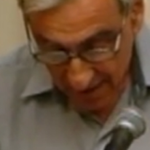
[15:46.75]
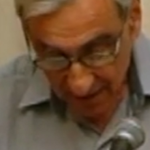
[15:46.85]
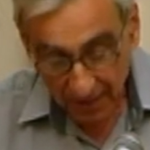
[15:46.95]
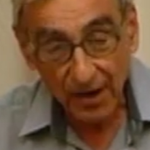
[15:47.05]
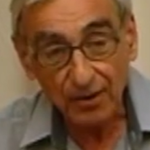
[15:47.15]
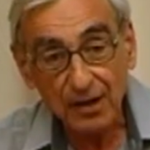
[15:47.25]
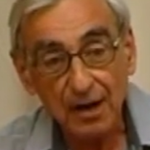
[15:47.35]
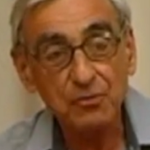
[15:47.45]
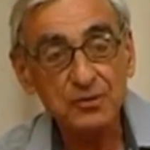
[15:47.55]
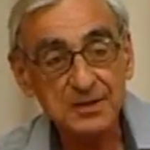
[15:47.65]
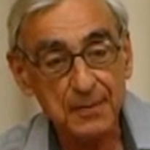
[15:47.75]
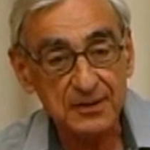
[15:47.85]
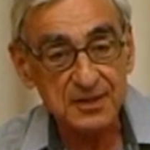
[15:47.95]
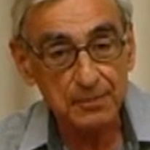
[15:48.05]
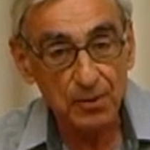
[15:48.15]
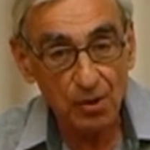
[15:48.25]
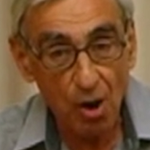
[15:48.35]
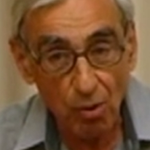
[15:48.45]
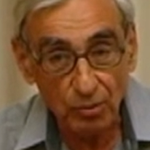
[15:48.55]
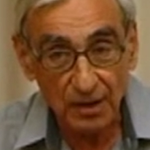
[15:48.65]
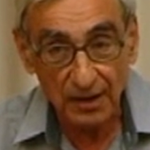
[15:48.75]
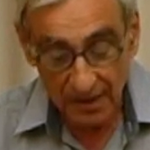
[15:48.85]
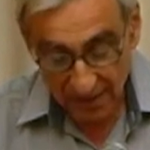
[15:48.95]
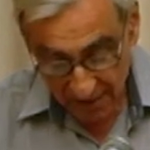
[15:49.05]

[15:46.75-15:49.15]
they are not responsible only